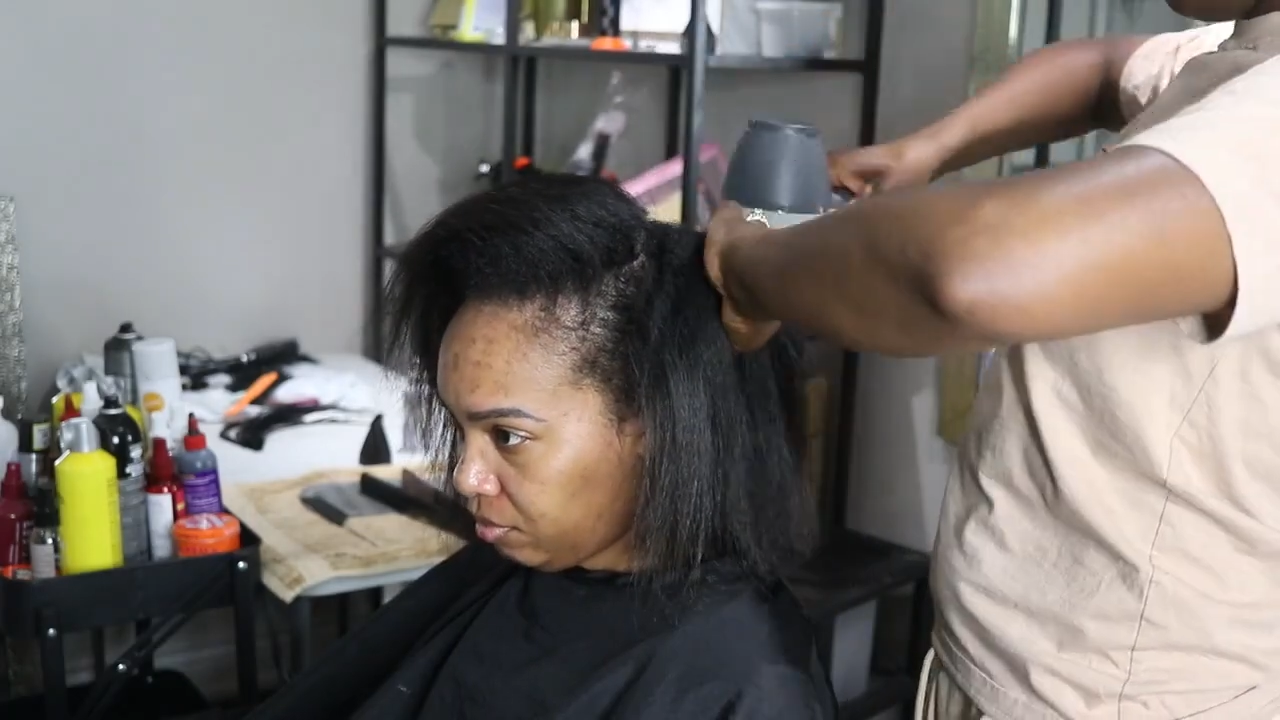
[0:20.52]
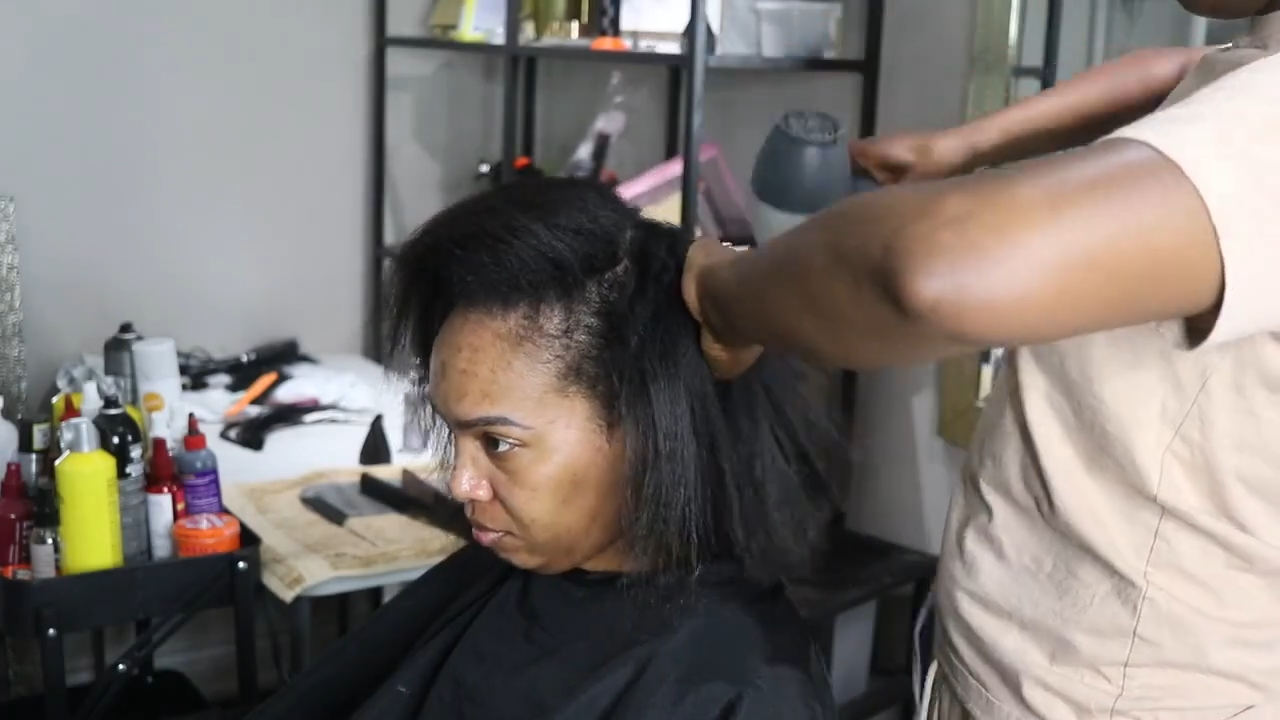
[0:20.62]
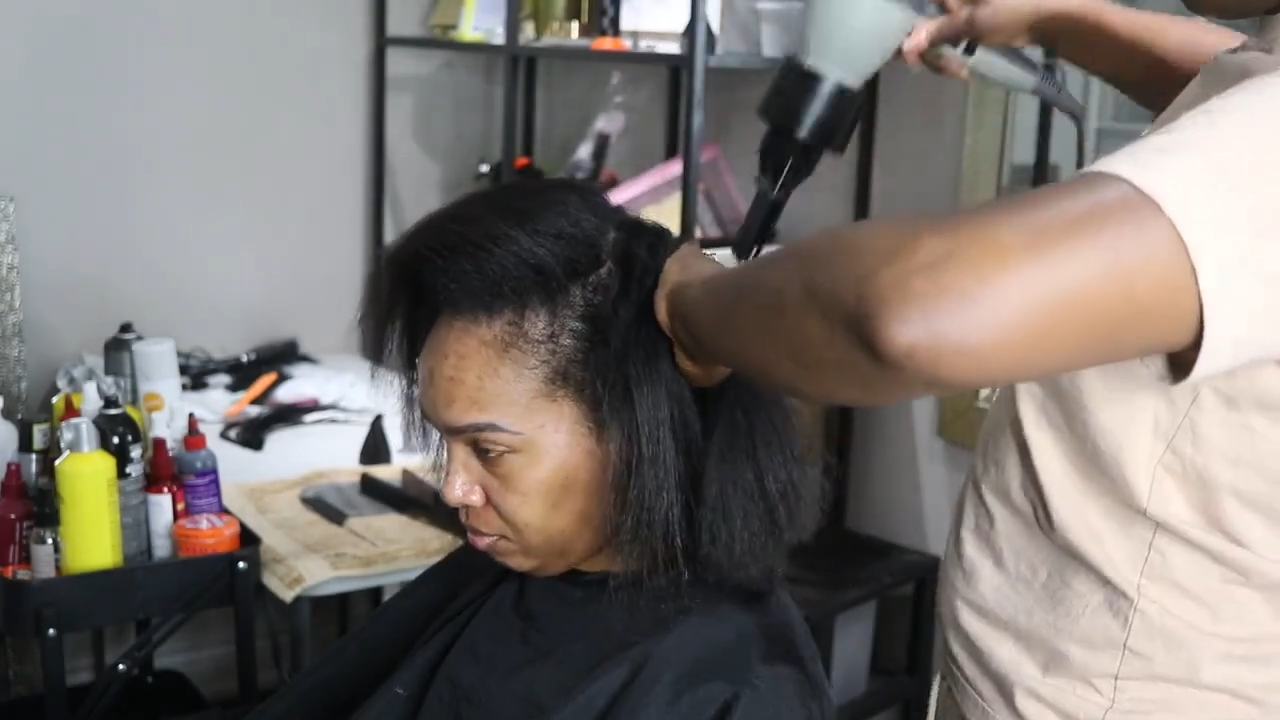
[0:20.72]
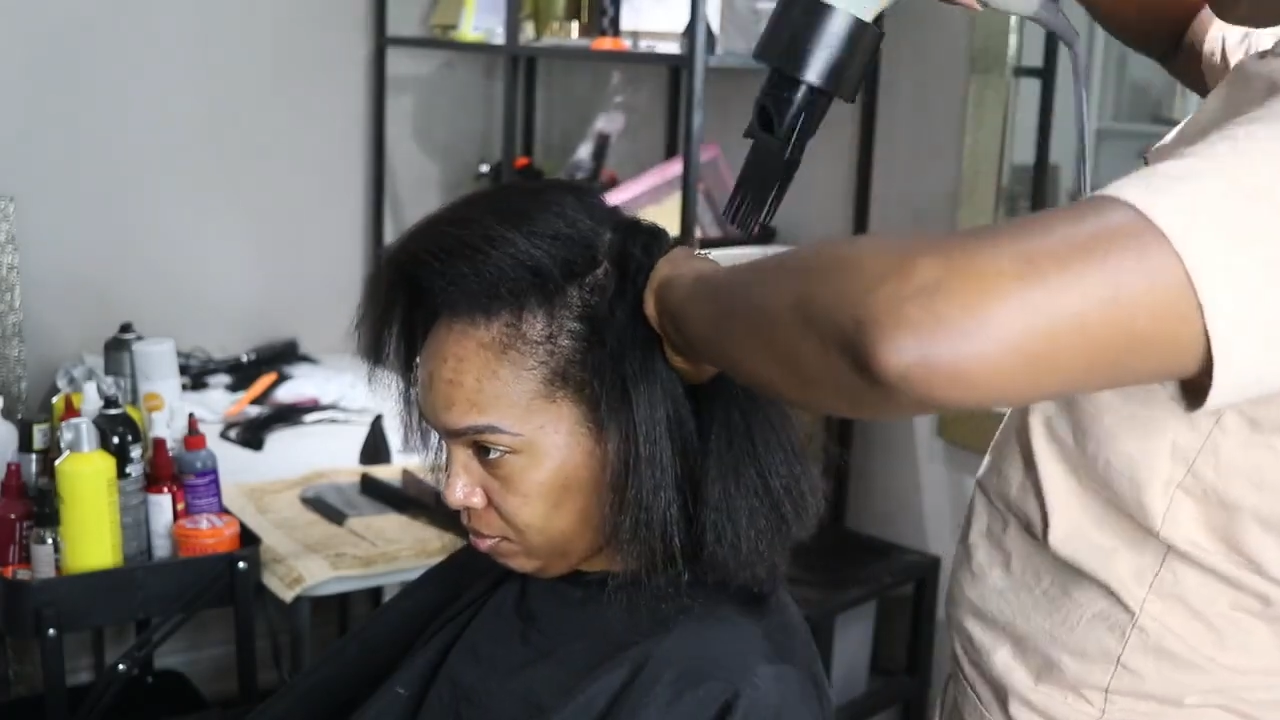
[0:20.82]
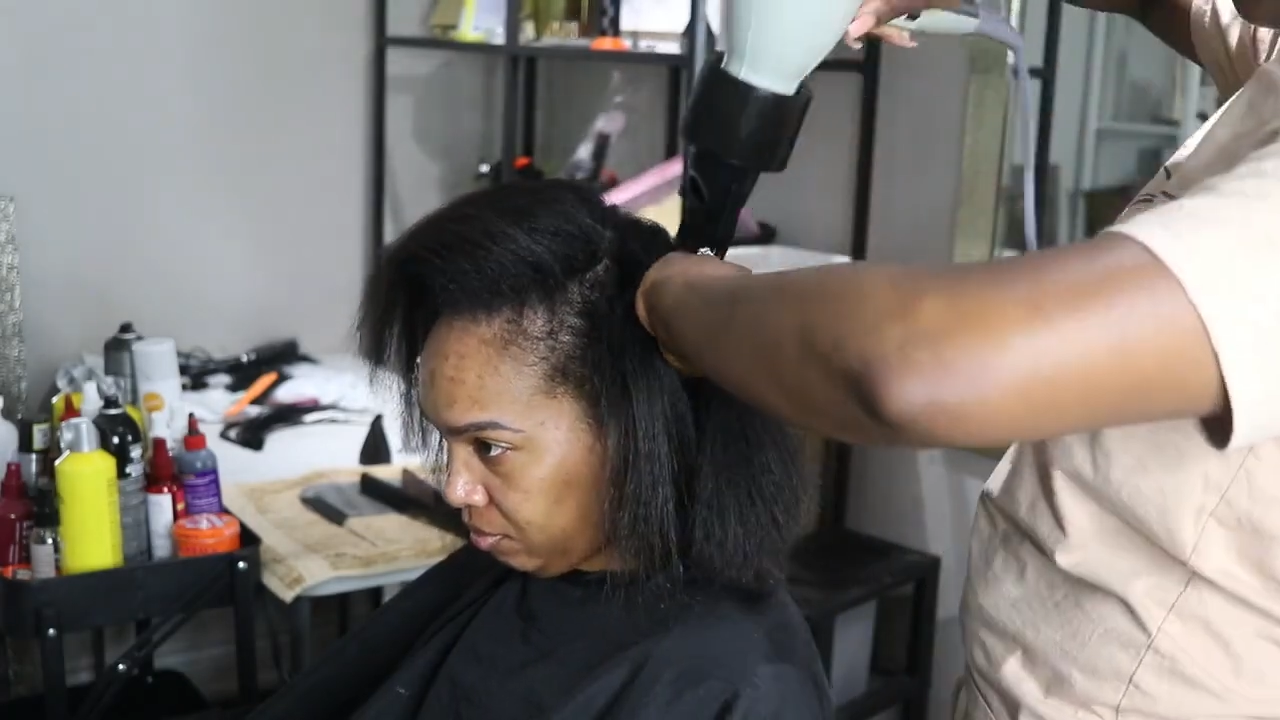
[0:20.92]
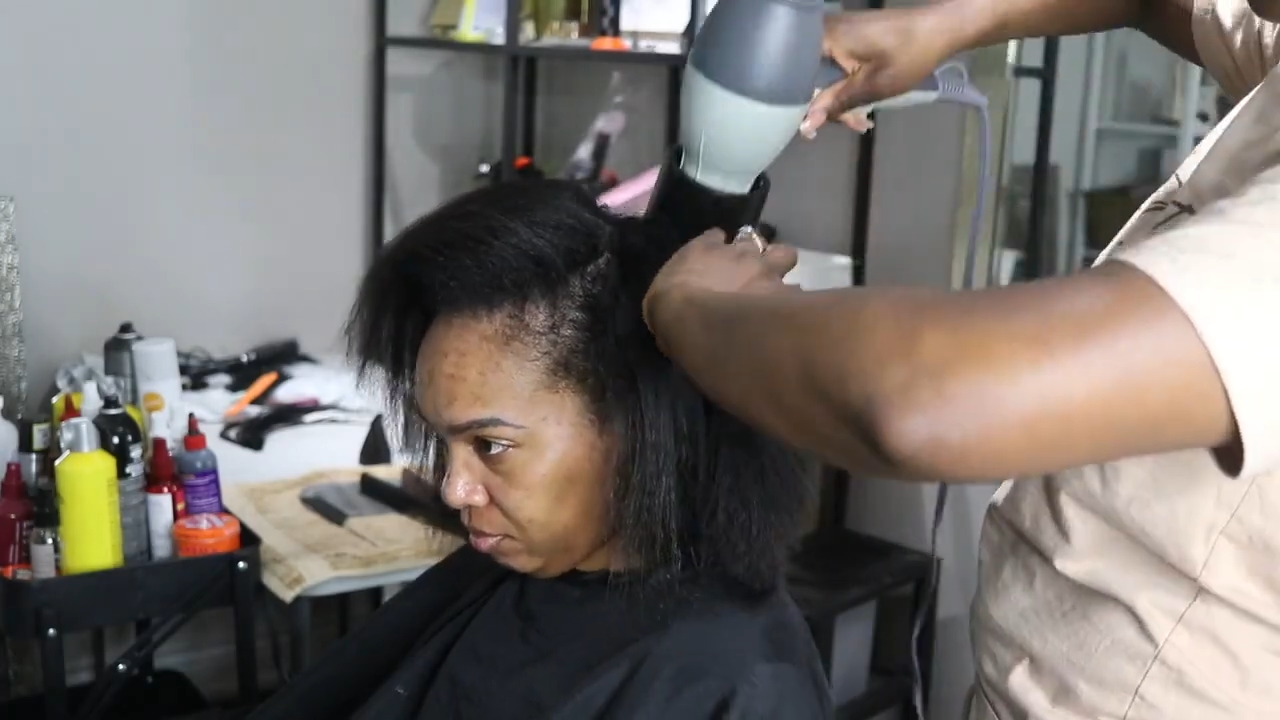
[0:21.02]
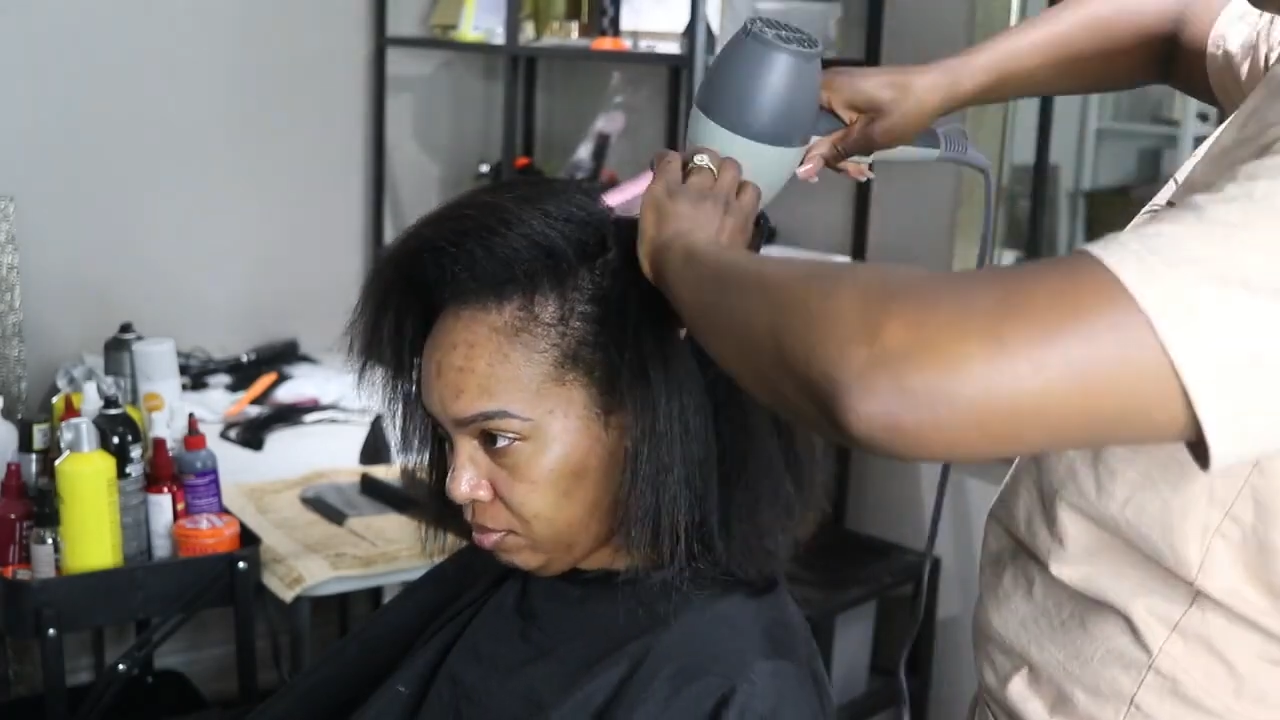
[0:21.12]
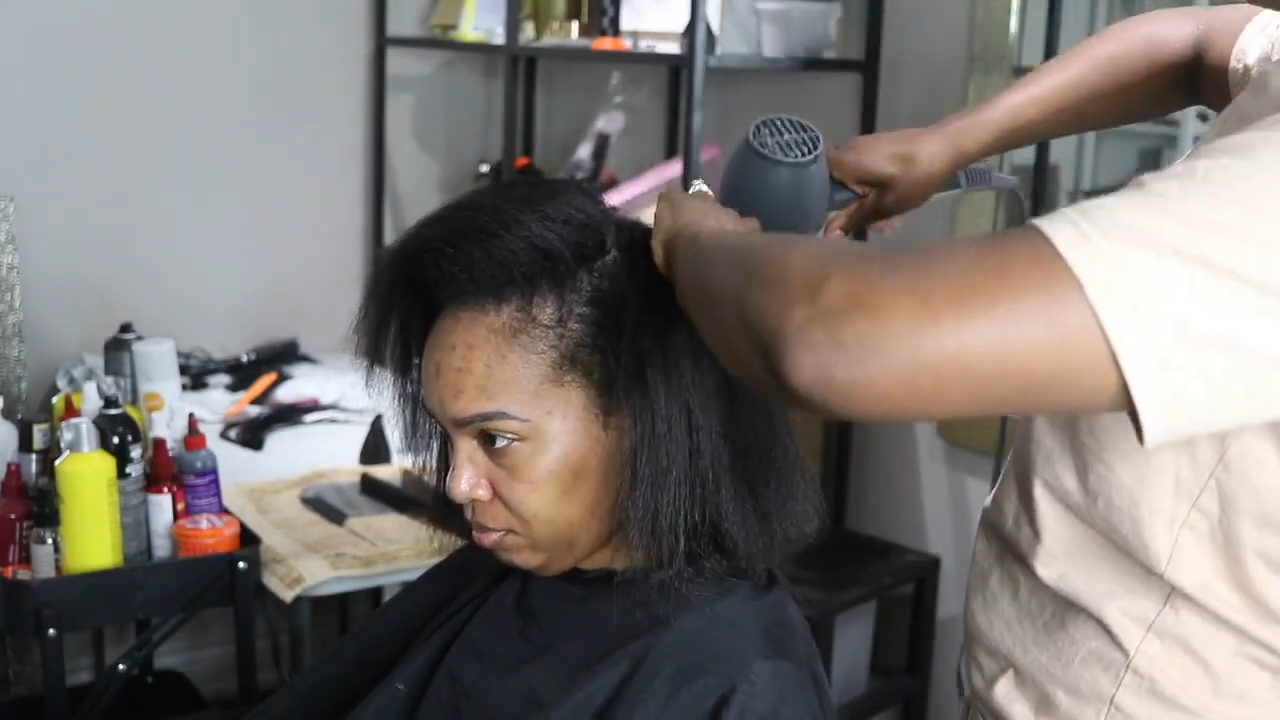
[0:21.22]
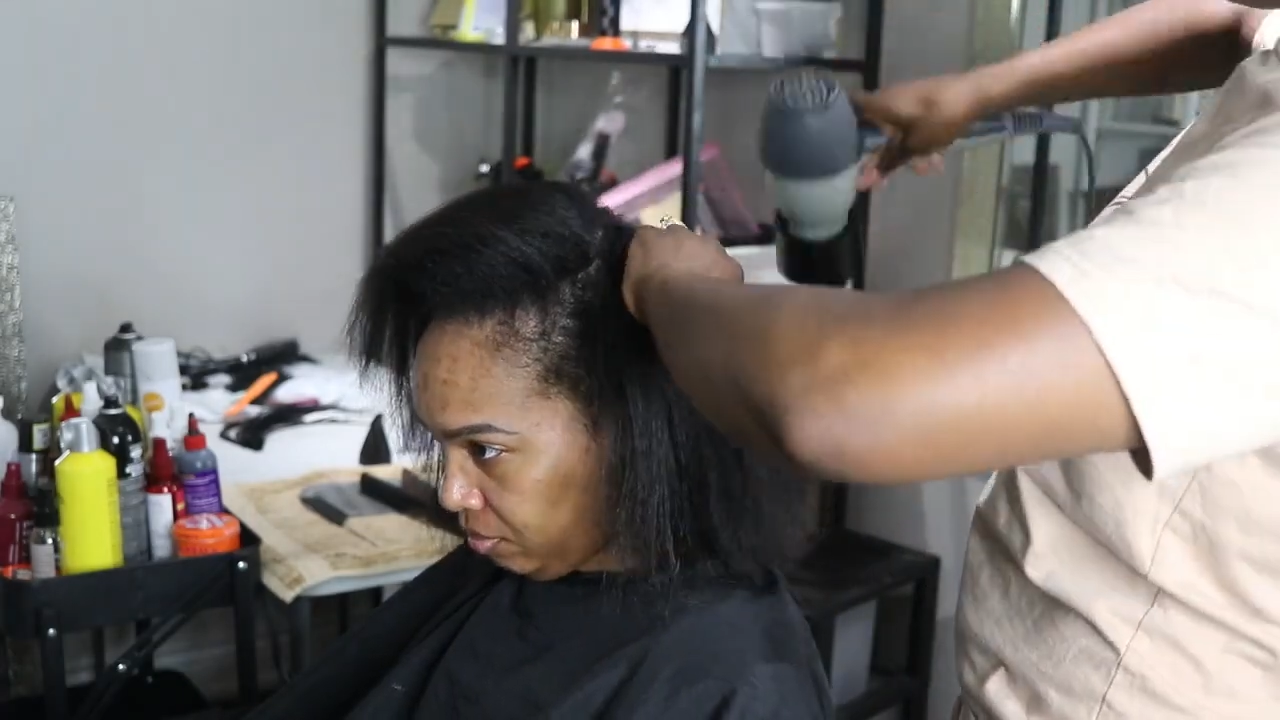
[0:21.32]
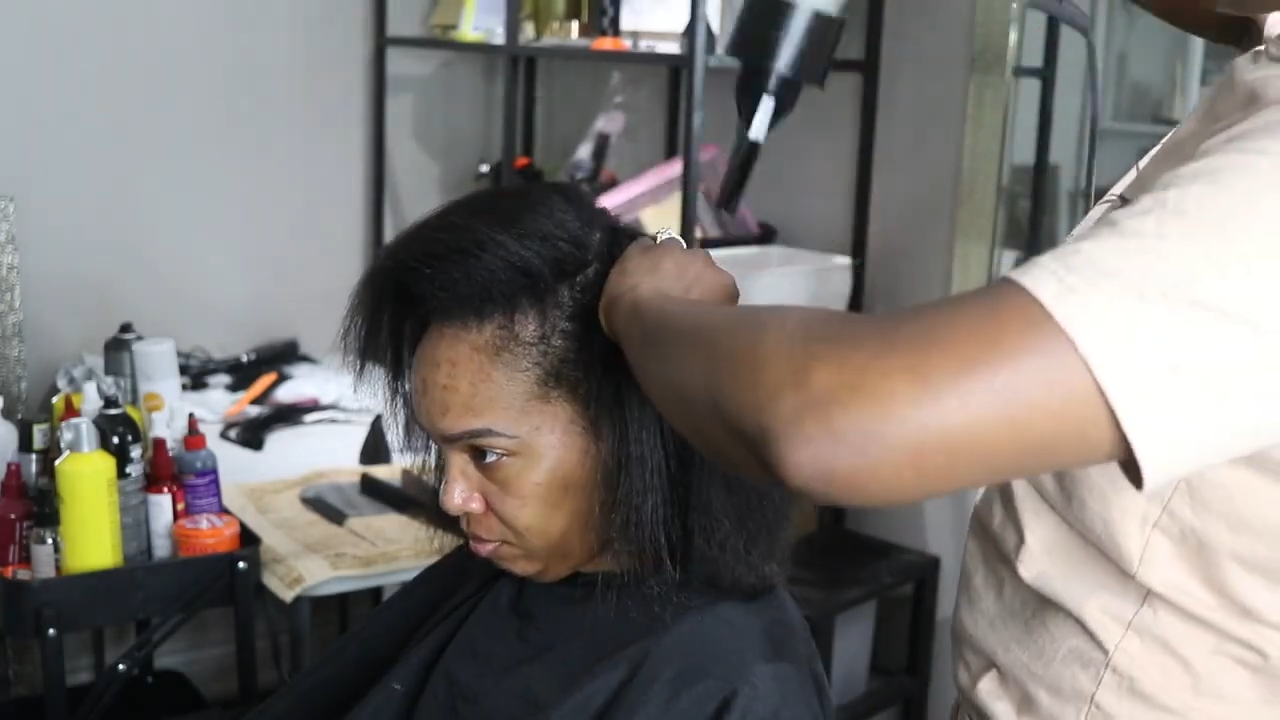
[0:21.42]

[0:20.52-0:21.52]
I share all the